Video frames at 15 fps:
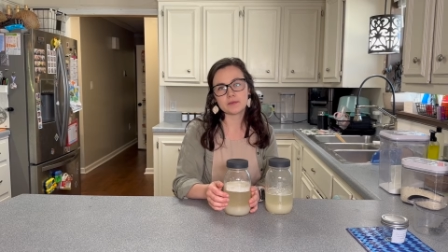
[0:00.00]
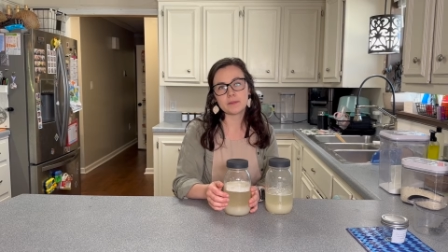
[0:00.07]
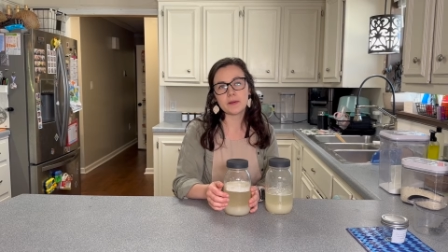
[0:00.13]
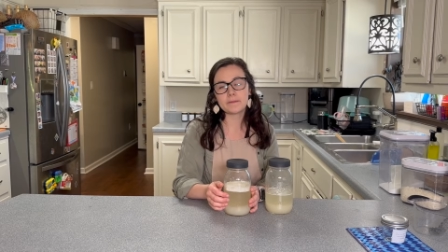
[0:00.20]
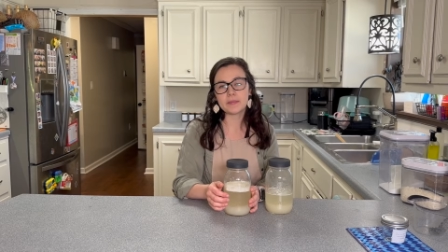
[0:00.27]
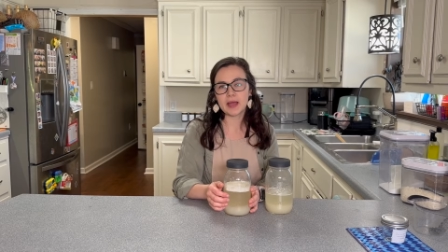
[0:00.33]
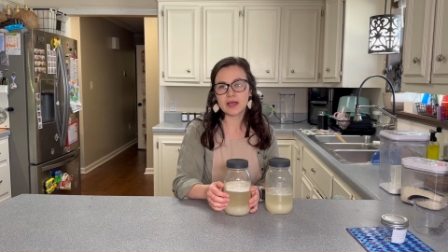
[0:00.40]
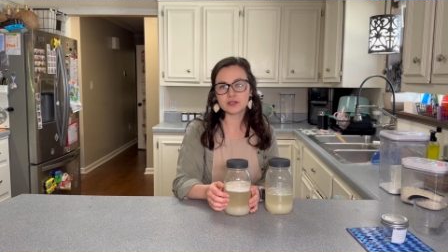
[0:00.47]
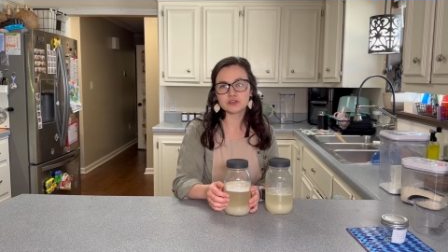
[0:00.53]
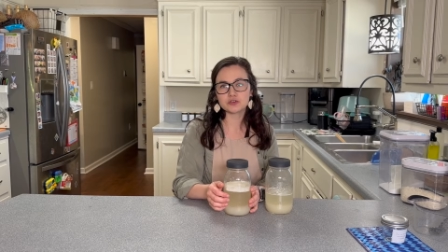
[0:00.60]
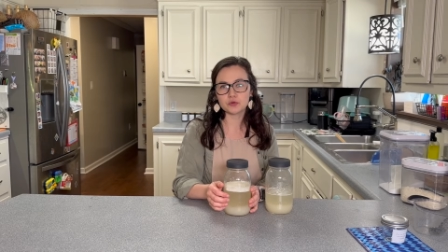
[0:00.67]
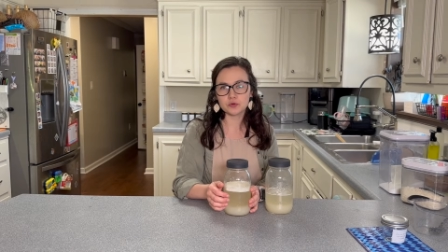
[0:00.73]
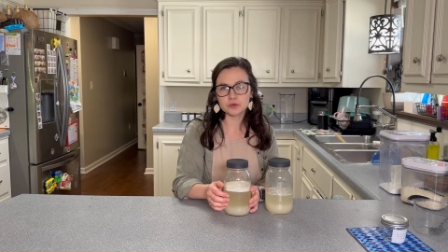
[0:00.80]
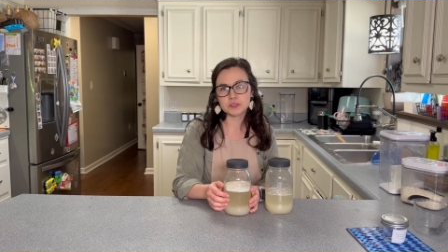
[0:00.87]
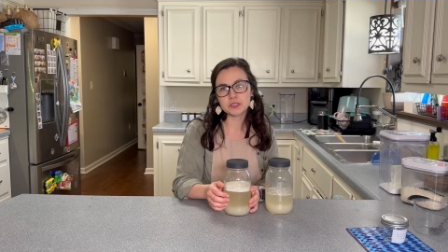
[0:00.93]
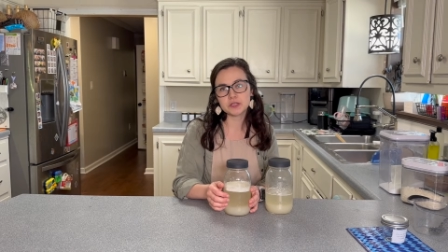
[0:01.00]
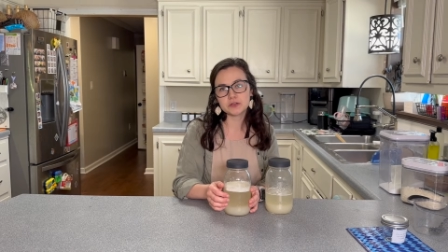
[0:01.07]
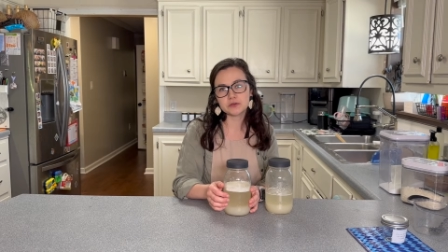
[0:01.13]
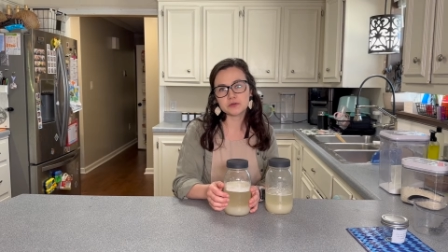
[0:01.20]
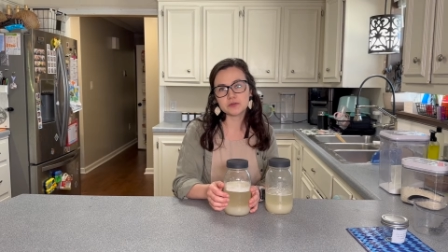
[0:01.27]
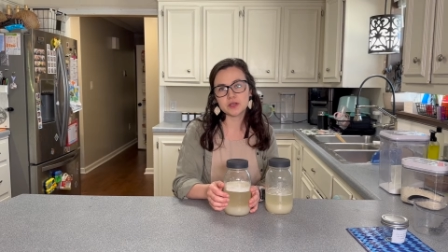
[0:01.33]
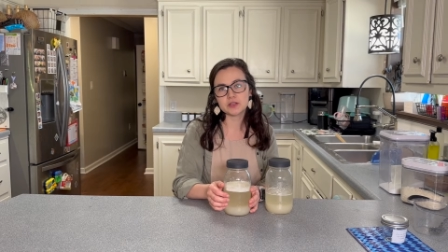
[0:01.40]
batch or
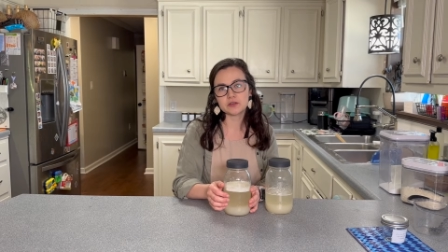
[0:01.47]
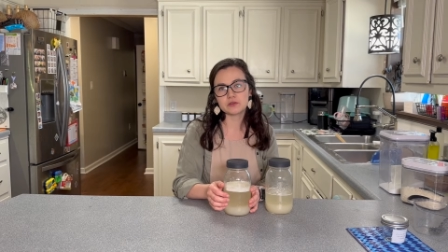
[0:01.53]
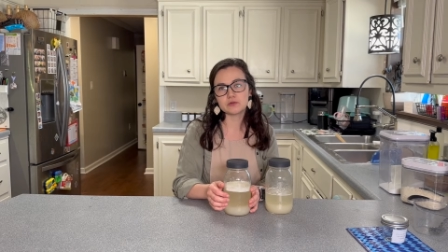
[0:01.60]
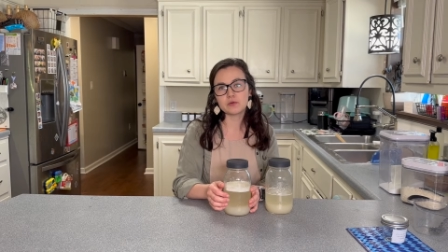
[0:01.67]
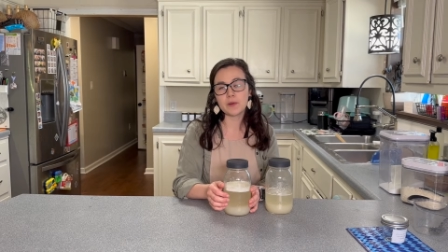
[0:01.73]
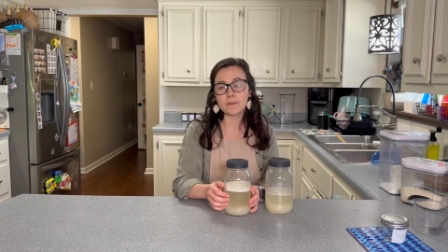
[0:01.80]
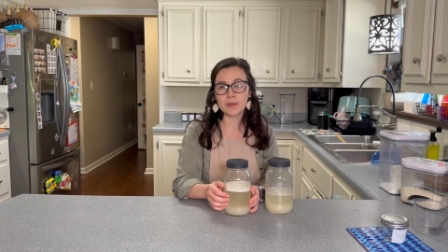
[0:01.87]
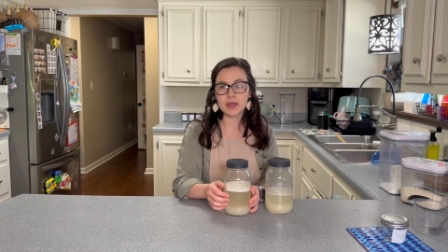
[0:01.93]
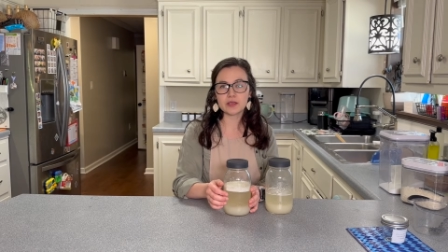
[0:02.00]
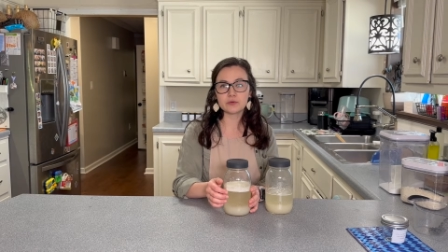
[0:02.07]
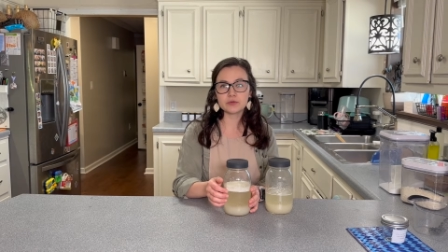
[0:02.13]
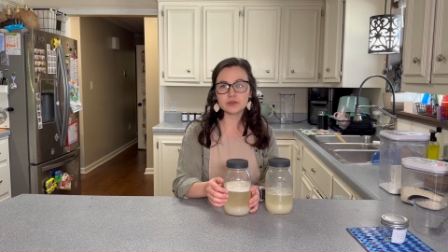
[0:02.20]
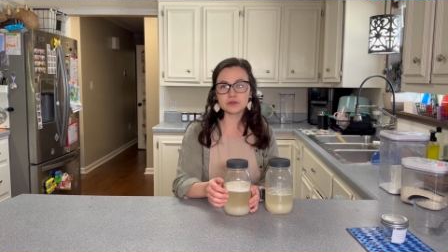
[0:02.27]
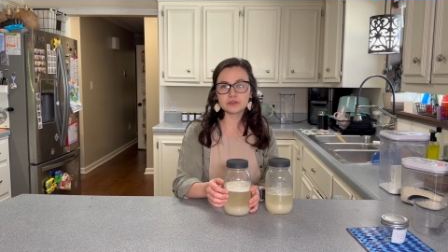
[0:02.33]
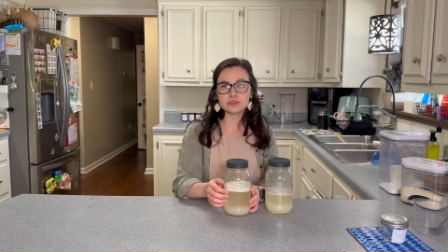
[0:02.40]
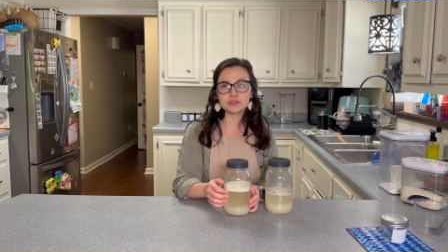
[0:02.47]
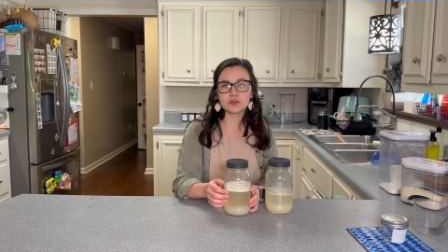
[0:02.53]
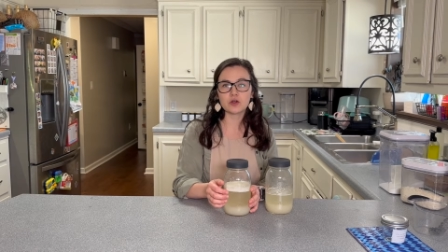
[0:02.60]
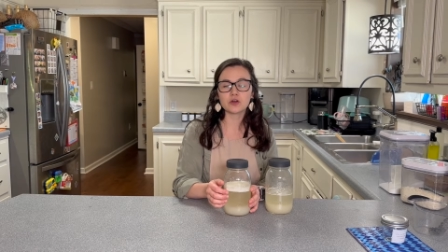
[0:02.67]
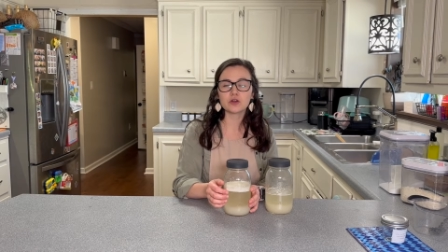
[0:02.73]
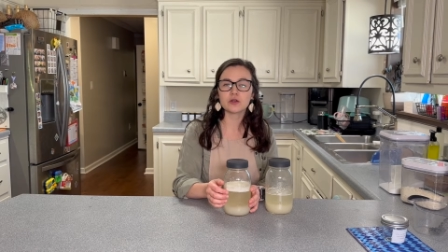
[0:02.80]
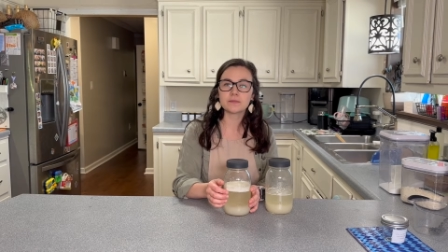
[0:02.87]
two that you make with your
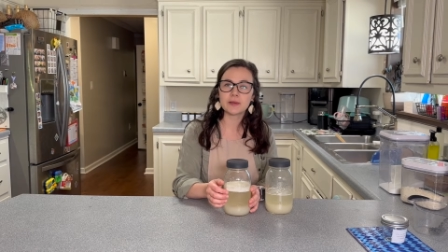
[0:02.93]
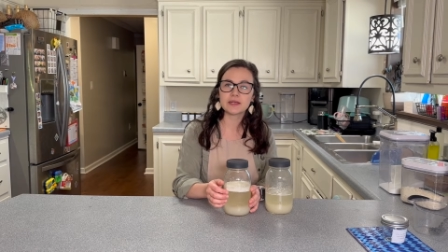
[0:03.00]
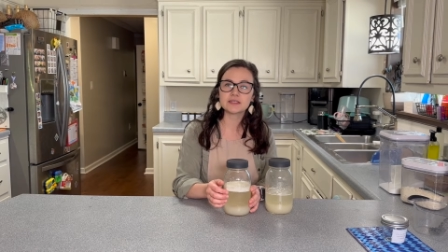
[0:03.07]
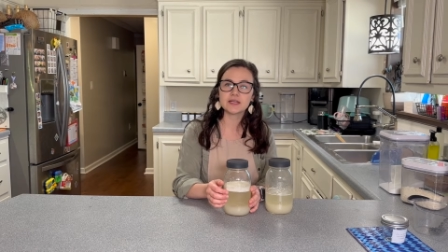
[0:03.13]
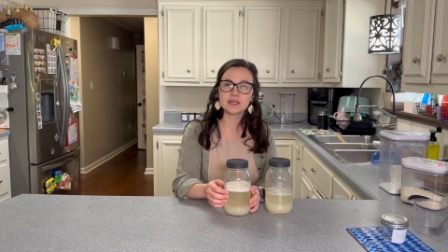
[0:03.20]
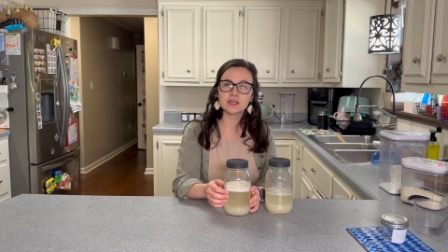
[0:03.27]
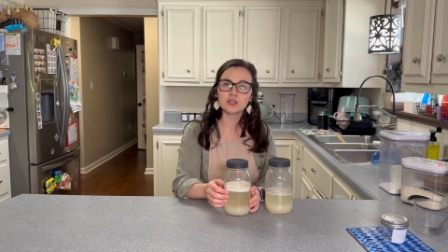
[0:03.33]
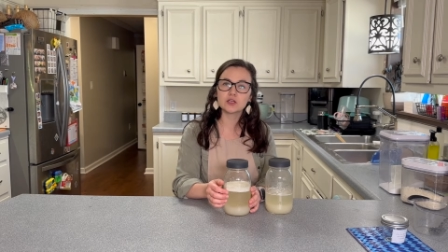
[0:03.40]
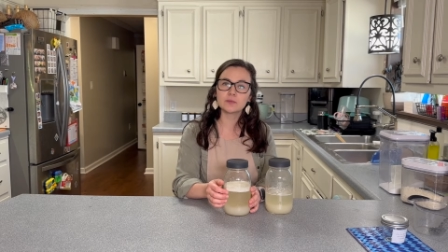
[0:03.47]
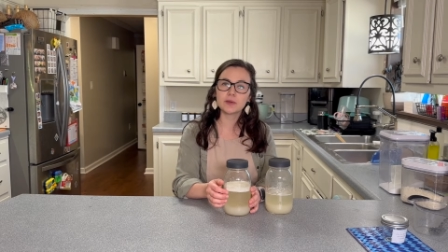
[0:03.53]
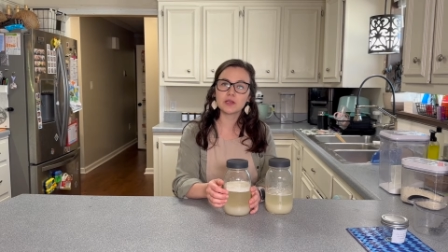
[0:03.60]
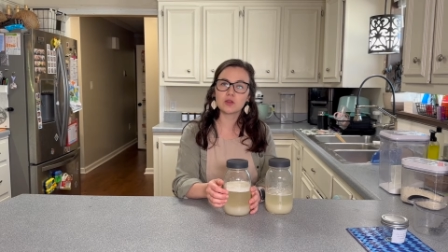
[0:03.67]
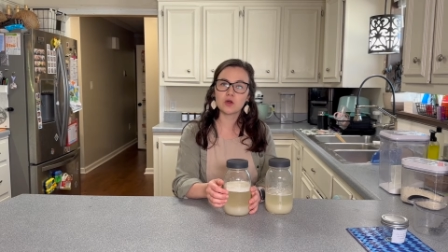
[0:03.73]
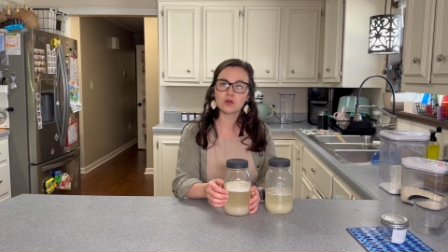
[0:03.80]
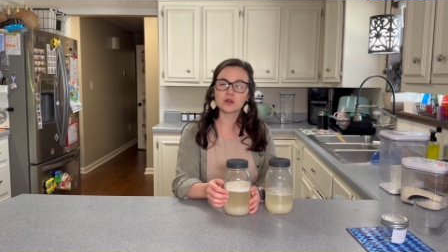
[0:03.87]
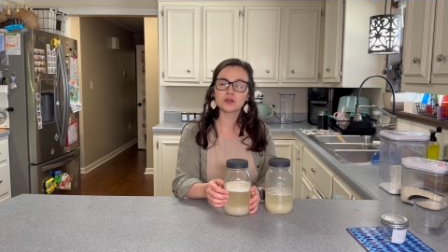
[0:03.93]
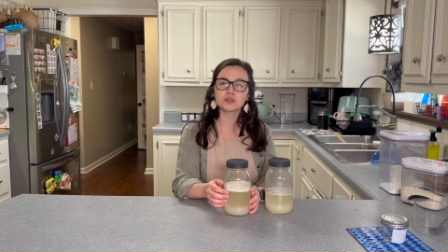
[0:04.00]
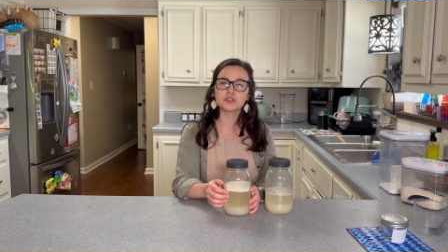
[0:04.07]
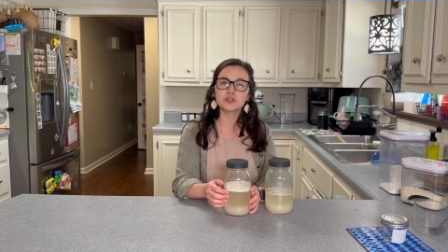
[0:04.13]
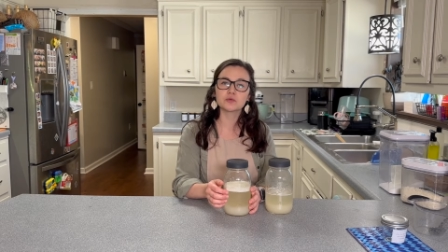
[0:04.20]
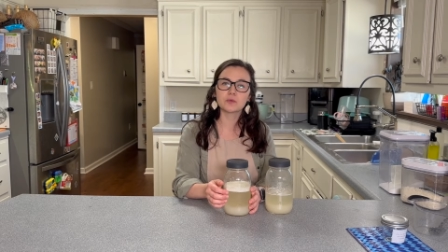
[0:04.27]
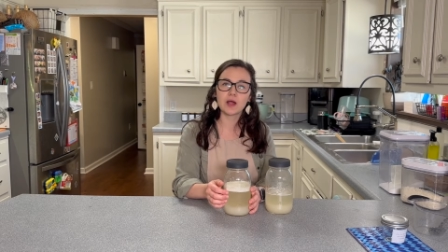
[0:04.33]
starter may take a little bit longer
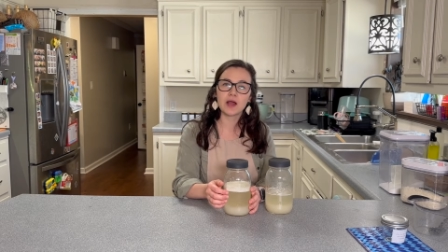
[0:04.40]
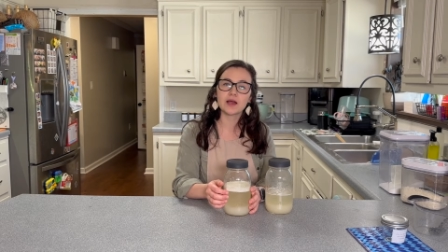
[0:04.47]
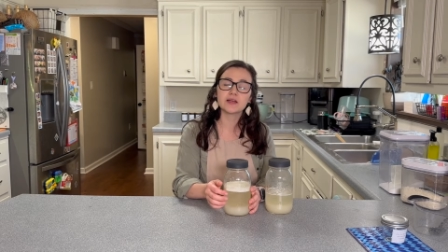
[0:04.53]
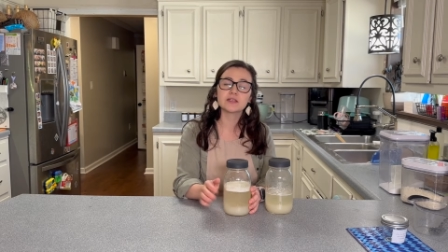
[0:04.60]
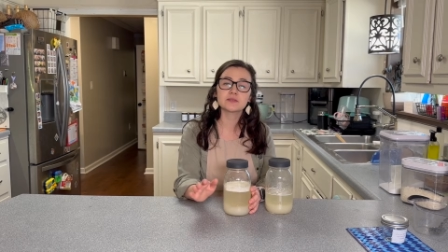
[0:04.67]
to rise,